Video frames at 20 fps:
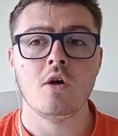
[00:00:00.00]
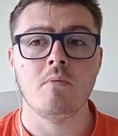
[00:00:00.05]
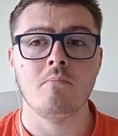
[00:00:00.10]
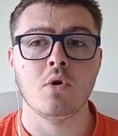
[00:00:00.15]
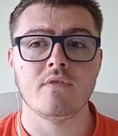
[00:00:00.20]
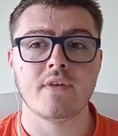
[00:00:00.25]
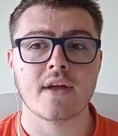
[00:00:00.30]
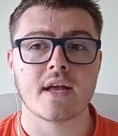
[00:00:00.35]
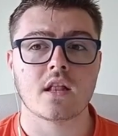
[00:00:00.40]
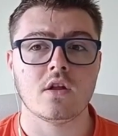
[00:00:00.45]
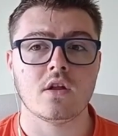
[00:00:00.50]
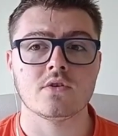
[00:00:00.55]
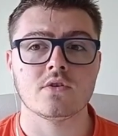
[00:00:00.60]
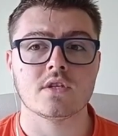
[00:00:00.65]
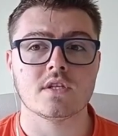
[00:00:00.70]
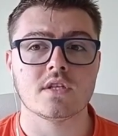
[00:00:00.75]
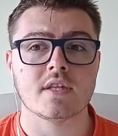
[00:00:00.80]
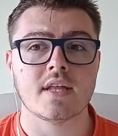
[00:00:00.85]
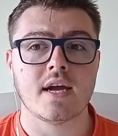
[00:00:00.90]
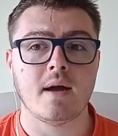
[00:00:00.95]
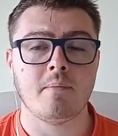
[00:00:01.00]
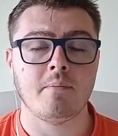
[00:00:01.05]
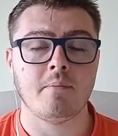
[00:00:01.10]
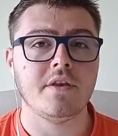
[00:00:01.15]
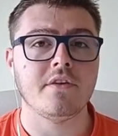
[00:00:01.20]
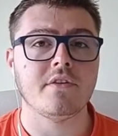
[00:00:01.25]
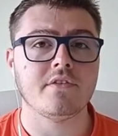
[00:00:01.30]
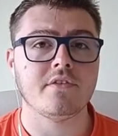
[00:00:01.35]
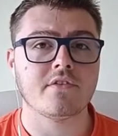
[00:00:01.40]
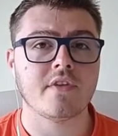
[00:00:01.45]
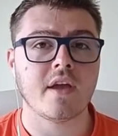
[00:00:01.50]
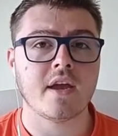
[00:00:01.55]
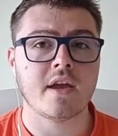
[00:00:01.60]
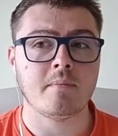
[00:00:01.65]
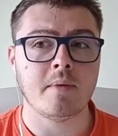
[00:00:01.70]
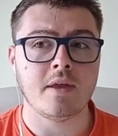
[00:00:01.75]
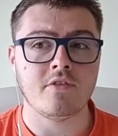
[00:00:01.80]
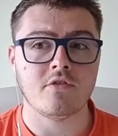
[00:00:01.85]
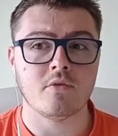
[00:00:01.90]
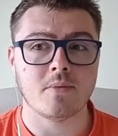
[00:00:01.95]
moving closer to that abundant
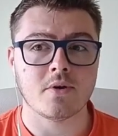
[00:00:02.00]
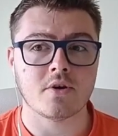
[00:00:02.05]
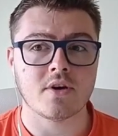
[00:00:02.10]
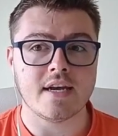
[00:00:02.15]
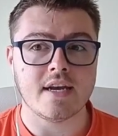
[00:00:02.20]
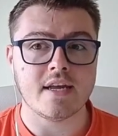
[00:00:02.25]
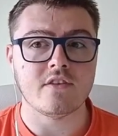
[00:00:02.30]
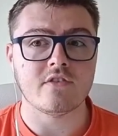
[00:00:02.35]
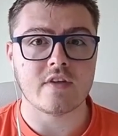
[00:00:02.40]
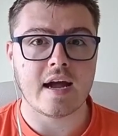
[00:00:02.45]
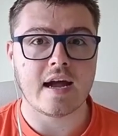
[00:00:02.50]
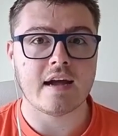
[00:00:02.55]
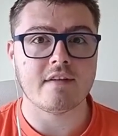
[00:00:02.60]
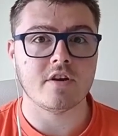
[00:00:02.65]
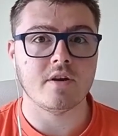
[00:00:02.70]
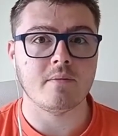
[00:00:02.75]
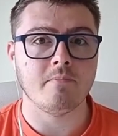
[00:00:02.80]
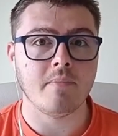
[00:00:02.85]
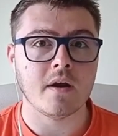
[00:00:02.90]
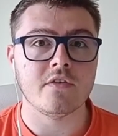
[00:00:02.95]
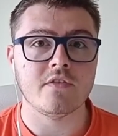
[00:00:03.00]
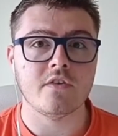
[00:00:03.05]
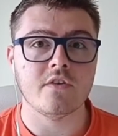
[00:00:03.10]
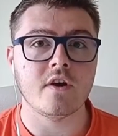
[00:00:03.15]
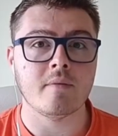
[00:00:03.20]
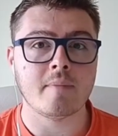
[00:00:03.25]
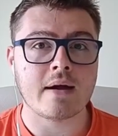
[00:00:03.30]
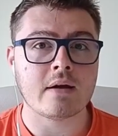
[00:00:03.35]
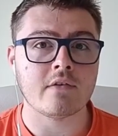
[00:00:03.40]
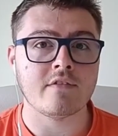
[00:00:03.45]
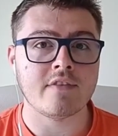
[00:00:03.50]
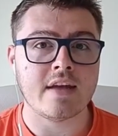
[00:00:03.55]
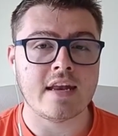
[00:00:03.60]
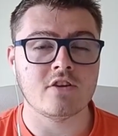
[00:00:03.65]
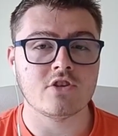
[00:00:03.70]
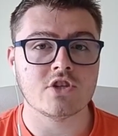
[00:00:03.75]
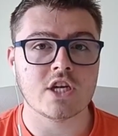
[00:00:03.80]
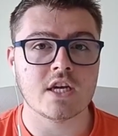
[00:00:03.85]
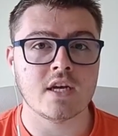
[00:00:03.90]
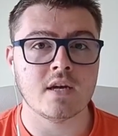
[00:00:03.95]
state means your body needs to have an abundant amount of
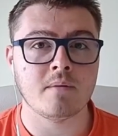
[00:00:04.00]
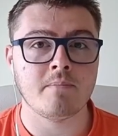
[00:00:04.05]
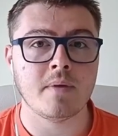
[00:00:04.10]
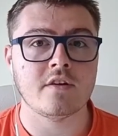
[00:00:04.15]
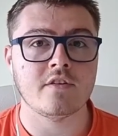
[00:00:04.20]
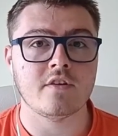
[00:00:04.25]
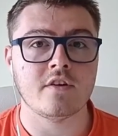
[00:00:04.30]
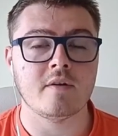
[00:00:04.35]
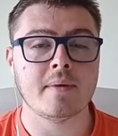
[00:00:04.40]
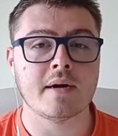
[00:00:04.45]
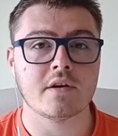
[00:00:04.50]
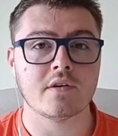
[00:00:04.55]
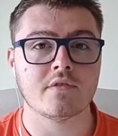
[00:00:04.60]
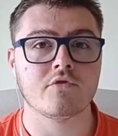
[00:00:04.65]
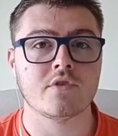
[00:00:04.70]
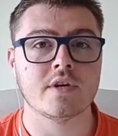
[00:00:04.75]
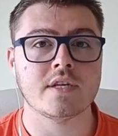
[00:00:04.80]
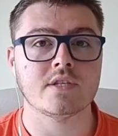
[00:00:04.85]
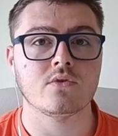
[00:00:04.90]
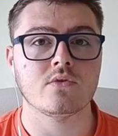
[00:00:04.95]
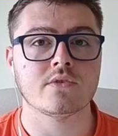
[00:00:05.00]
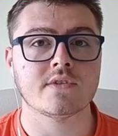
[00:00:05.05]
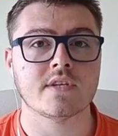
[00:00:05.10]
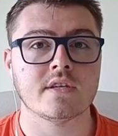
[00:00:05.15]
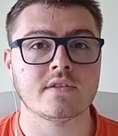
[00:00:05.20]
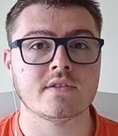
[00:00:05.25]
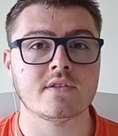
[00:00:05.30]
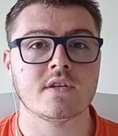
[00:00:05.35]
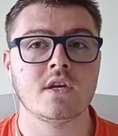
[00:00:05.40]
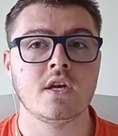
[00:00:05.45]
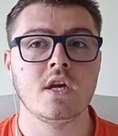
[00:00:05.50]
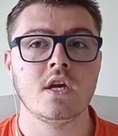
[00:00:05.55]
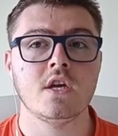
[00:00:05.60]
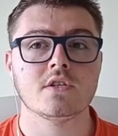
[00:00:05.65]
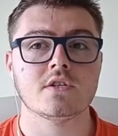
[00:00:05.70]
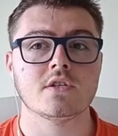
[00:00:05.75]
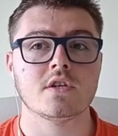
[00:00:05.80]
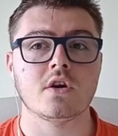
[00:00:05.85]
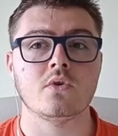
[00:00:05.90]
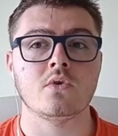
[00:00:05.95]
energy, abundant amount of resources.
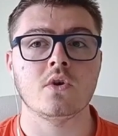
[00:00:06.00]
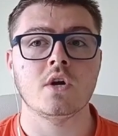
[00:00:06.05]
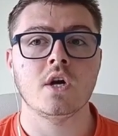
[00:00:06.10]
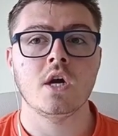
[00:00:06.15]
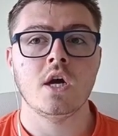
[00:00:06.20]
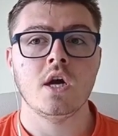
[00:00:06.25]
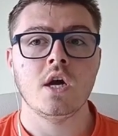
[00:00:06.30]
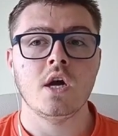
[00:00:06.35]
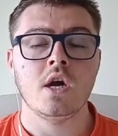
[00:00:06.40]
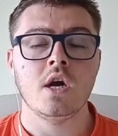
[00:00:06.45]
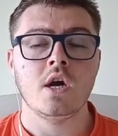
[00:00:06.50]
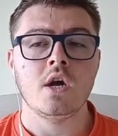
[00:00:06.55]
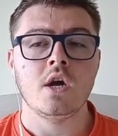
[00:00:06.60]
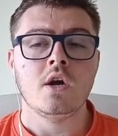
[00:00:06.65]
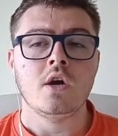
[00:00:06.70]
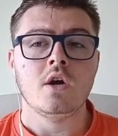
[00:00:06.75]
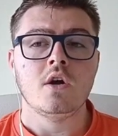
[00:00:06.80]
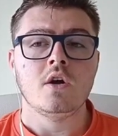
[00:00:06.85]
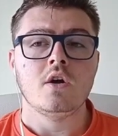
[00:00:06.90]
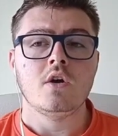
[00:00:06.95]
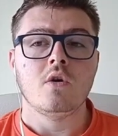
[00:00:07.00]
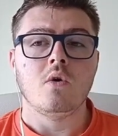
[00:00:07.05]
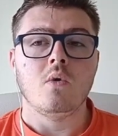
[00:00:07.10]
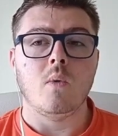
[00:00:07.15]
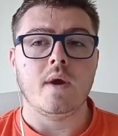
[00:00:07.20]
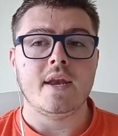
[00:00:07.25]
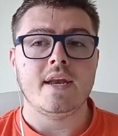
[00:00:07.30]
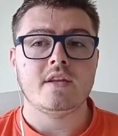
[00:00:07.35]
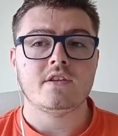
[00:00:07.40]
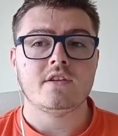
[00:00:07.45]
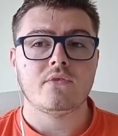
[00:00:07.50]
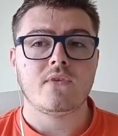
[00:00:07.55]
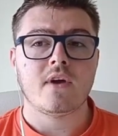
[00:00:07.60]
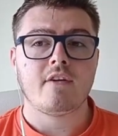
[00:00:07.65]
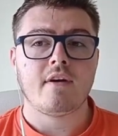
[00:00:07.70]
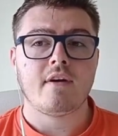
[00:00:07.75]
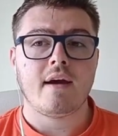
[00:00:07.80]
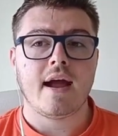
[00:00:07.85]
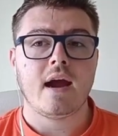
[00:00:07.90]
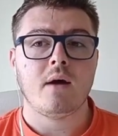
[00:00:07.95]
So we need to
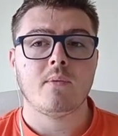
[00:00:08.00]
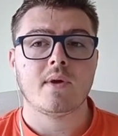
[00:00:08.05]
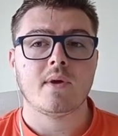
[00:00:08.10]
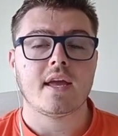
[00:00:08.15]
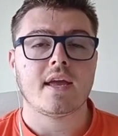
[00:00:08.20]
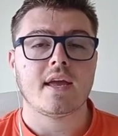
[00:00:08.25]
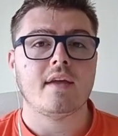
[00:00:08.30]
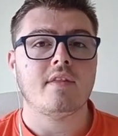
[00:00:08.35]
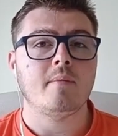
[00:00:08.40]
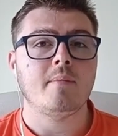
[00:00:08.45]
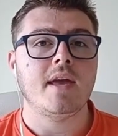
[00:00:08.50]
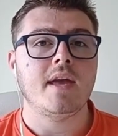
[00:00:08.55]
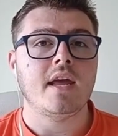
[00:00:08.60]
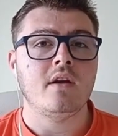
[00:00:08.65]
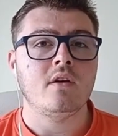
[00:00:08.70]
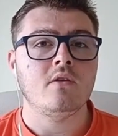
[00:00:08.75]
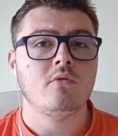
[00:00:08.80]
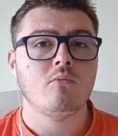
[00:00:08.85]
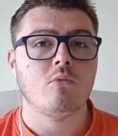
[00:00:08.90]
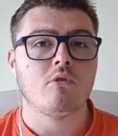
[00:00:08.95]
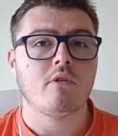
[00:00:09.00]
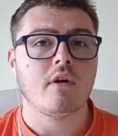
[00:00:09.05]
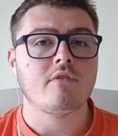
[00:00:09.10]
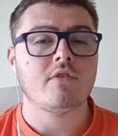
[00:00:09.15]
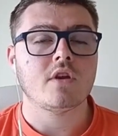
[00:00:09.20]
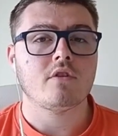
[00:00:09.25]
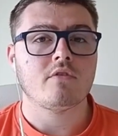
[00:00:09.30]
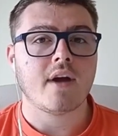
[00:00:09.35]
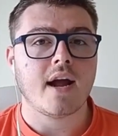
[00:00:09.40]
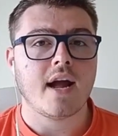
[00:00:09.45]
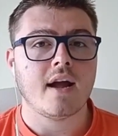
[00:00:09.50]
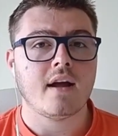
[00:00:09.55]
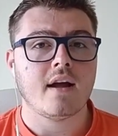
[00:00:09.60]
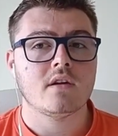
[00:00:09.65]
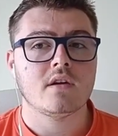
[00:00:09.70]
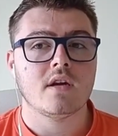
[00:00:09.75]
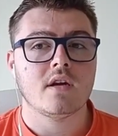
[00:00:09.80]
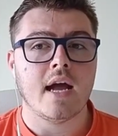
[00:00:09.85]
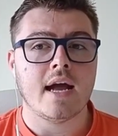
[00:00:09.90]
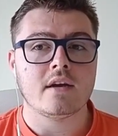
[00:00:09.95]
figure out how we can get them in wherever you're at.
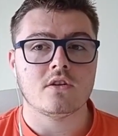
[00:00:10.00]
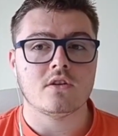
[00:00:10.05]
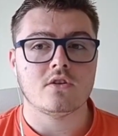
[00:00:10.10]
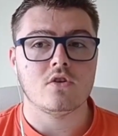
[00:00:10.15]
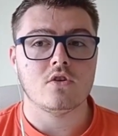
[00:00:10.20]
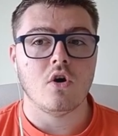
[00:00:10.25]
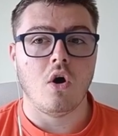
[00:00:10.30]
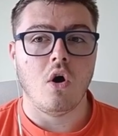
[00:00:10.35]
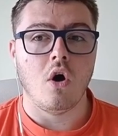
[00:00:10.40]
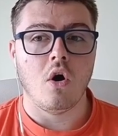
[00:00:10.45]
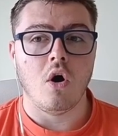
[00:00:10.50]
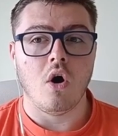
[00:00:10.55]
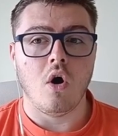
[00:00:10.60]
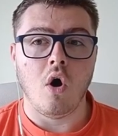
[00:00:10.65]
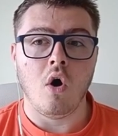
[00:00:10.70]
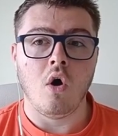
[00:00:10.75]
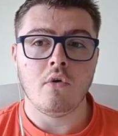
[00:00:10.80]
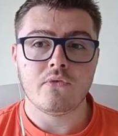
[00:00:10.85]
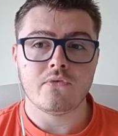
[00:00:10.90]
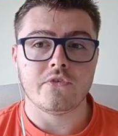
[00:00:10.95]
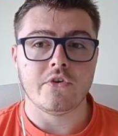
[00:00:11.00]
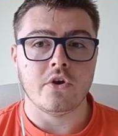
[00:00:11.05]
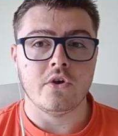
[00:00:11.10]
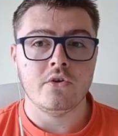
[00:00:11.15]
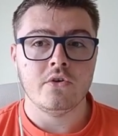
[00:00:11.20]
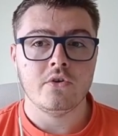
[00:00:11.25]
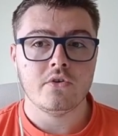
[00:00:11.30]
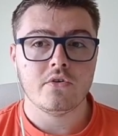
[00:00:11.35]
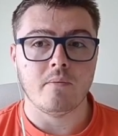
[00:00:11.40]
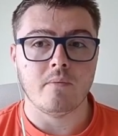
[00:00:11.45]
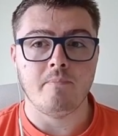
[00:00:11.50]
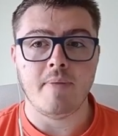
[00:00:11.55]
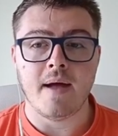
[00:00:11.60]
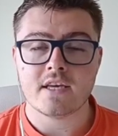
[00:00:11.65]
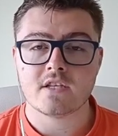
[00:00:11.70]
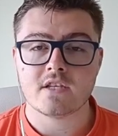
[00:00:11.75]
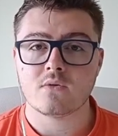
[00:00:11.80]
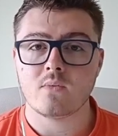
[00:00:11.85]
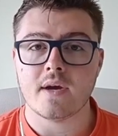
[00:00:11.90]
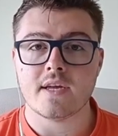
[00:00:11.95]
And often the
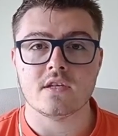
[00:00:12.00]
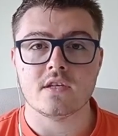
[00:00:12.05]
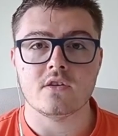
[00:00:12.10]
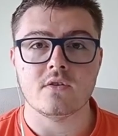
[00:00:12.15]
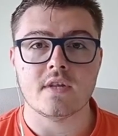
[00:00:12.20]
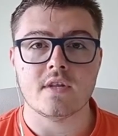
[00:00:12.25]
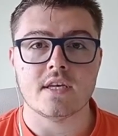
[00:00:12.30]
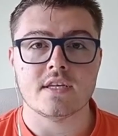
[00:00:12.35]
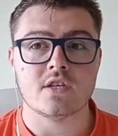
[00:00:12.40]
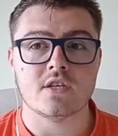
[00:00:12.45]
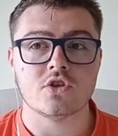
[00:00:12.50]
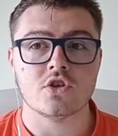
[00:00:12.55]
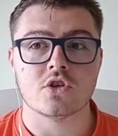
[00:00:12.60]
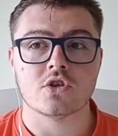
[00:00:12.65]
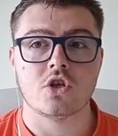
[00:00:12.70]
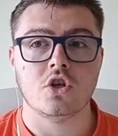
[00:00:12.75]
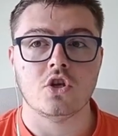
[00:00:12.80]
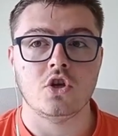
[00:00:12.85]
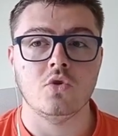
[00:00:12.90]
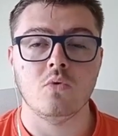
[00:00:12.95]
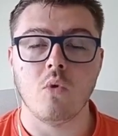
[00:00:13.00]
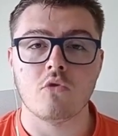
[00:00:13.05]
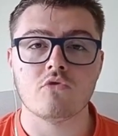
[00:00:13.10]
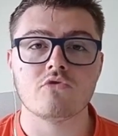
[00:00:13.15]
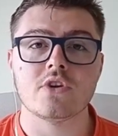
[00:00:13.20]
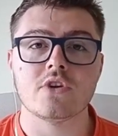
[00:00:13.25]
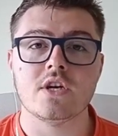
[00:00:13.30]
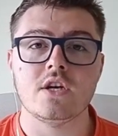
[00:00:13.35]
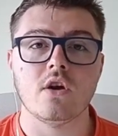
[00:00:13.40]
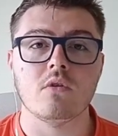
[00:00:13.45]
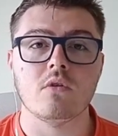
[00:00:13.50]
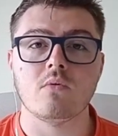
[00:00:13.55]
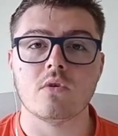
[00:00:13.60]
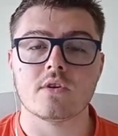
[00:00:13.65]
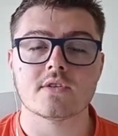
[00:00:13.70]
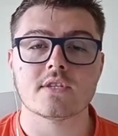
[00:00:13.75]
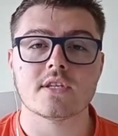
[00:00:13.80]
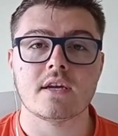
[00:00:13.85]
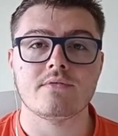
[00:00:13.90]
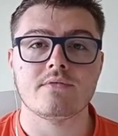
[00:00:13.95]
best way to do this is just, you already know
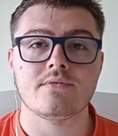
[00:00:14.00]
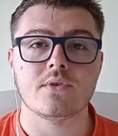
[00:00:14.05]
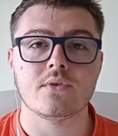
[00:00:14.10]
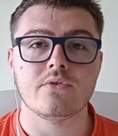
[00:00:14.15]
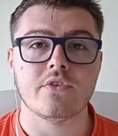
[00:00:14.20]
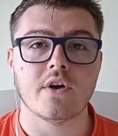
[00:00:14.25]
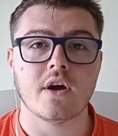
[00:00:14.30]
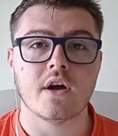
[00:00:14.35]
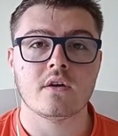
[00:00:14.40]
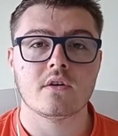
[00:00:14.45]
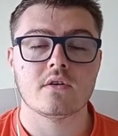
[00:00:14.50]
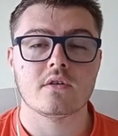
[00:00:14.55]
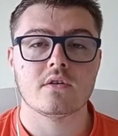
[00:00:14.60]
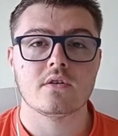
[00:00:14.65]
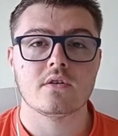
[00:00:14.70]
what your safe foods are.